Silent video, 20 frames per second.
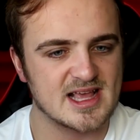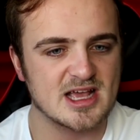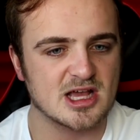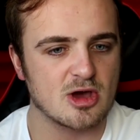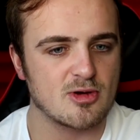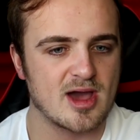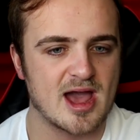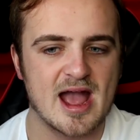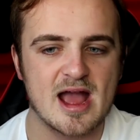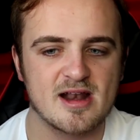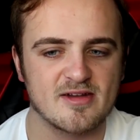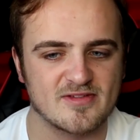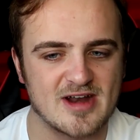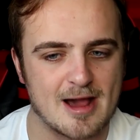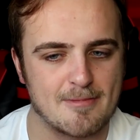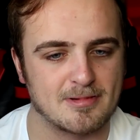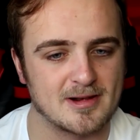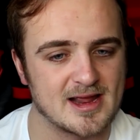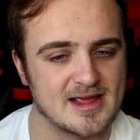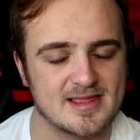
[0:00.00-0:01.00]
They go ahead of
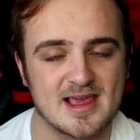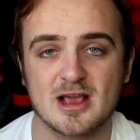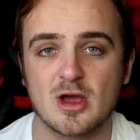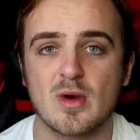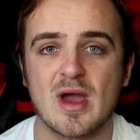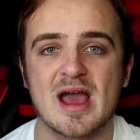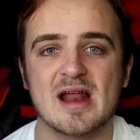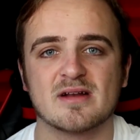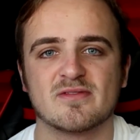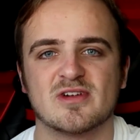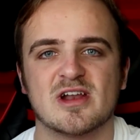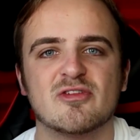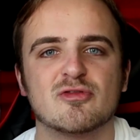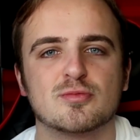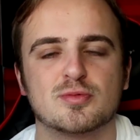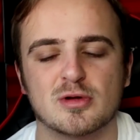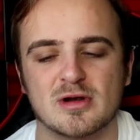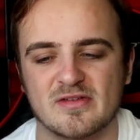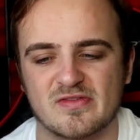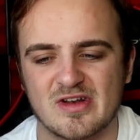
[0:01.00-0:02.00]
Napoli. They go ahead of
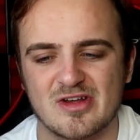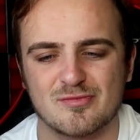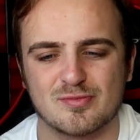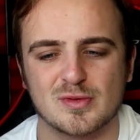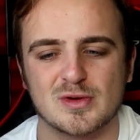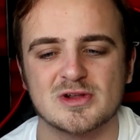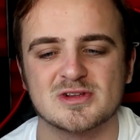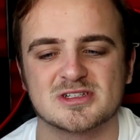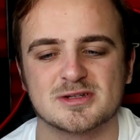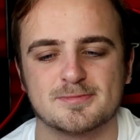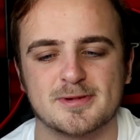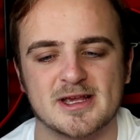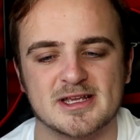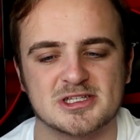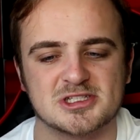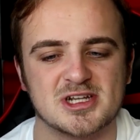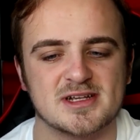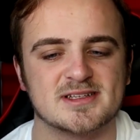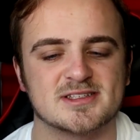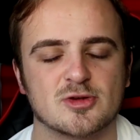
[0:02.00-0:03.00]
Liverpool if Liverpool lose to
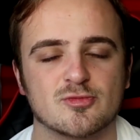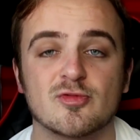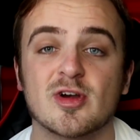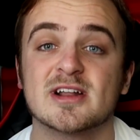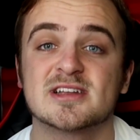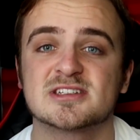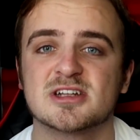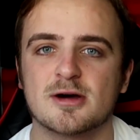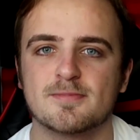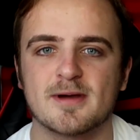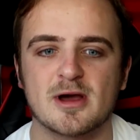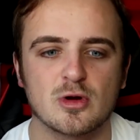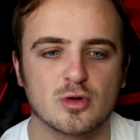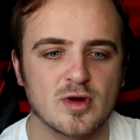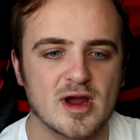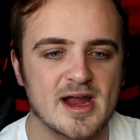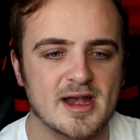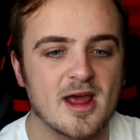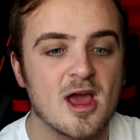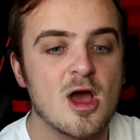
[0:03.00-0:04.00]
PSG. So Red Star
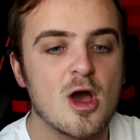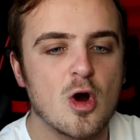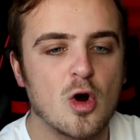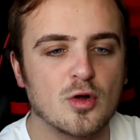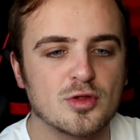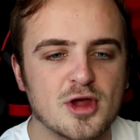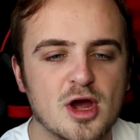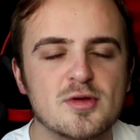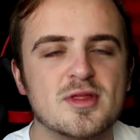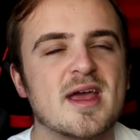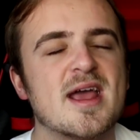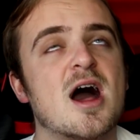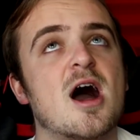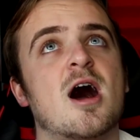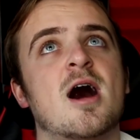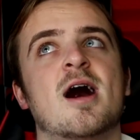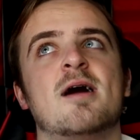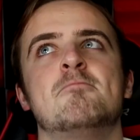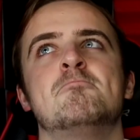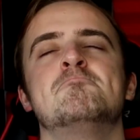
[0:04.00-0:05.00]
Belgrade, although they
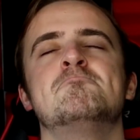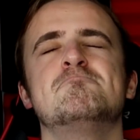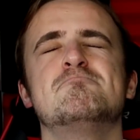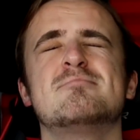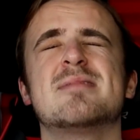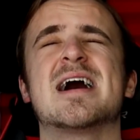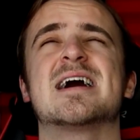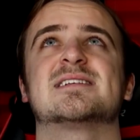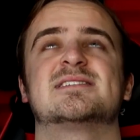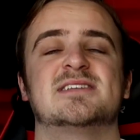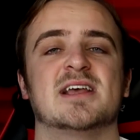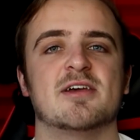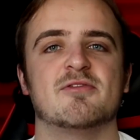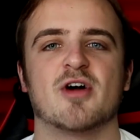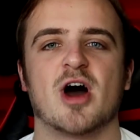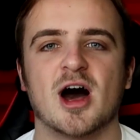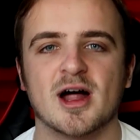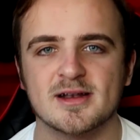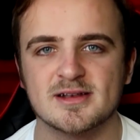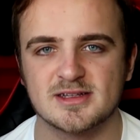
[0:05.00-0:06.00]
are
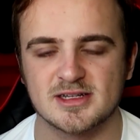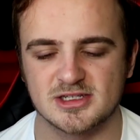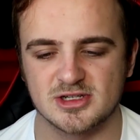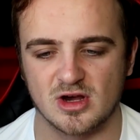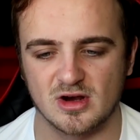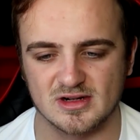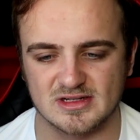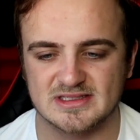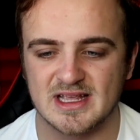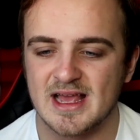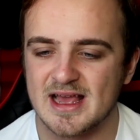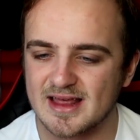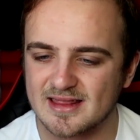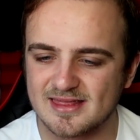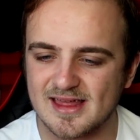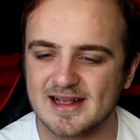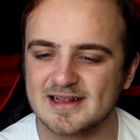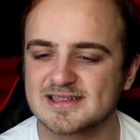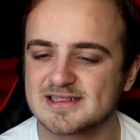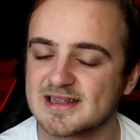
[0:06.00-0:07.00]
massive underdogs,
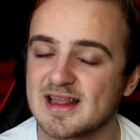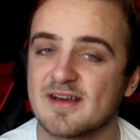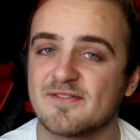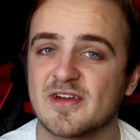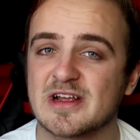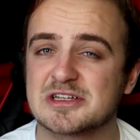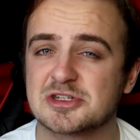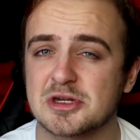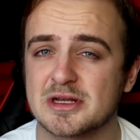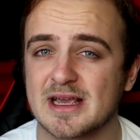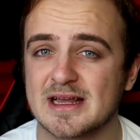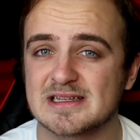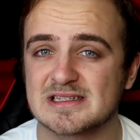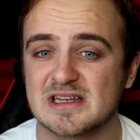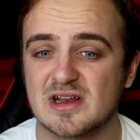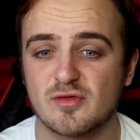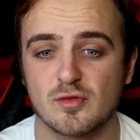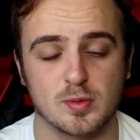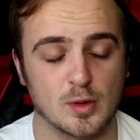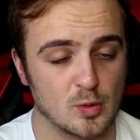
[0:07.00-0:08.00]
thanks to that victory
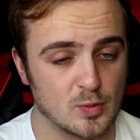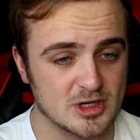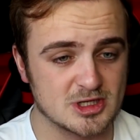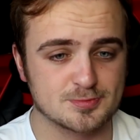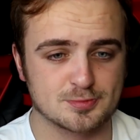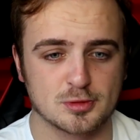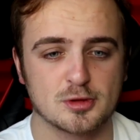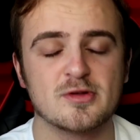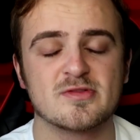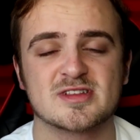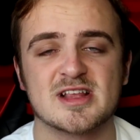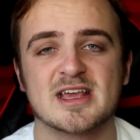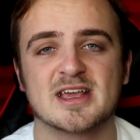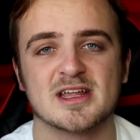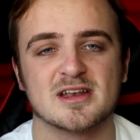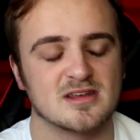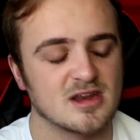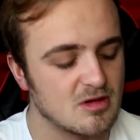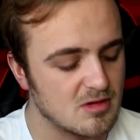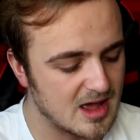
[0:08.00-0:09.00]
against Liverpool, which proves they
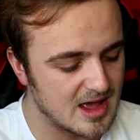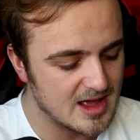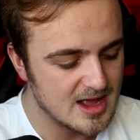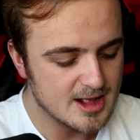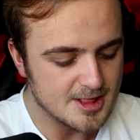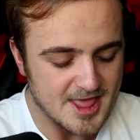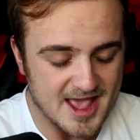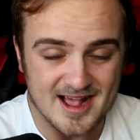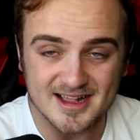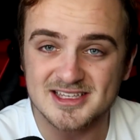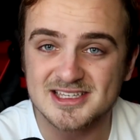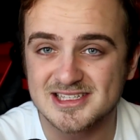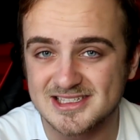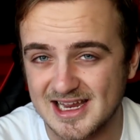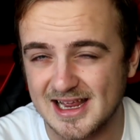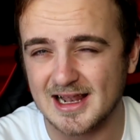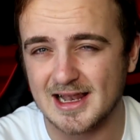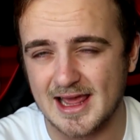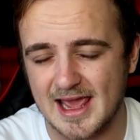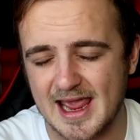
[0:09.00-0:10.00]
can do it, they are
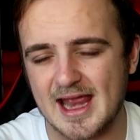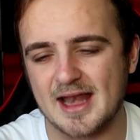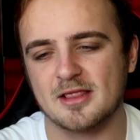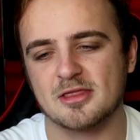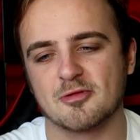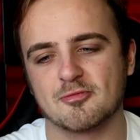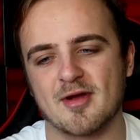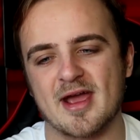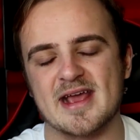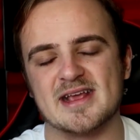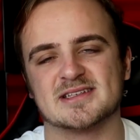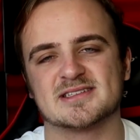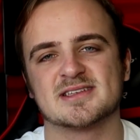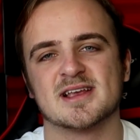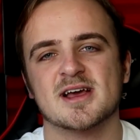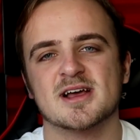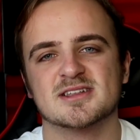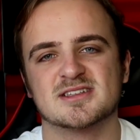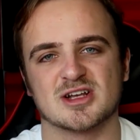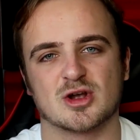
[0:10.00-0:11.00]
still in the
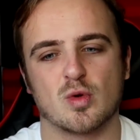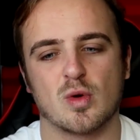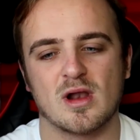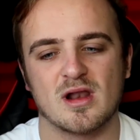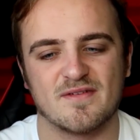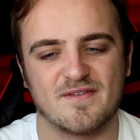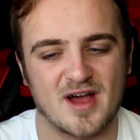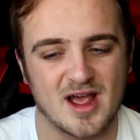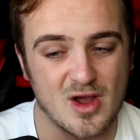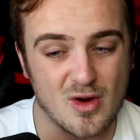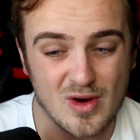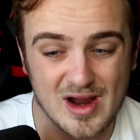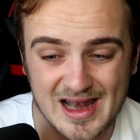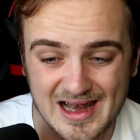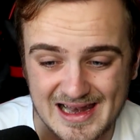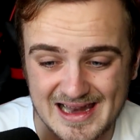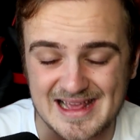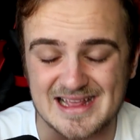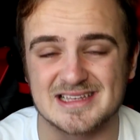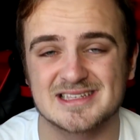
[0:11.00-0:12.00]
race to qualify, or
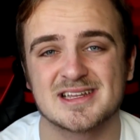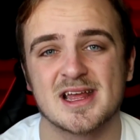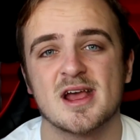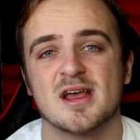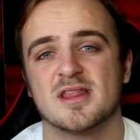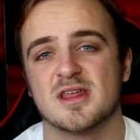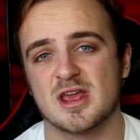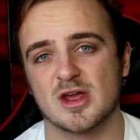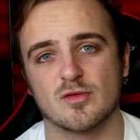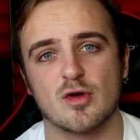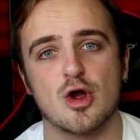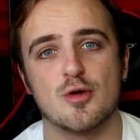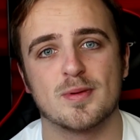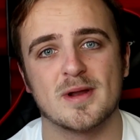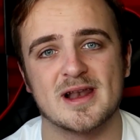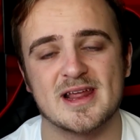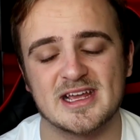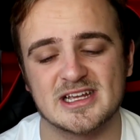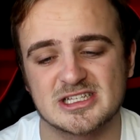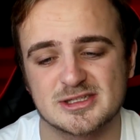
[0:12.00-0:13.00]
at least the
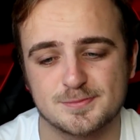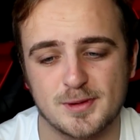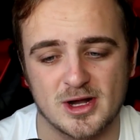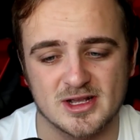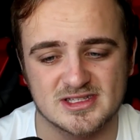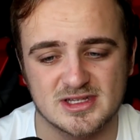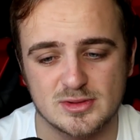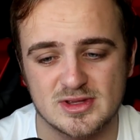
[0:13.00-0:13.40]
Europa League spot.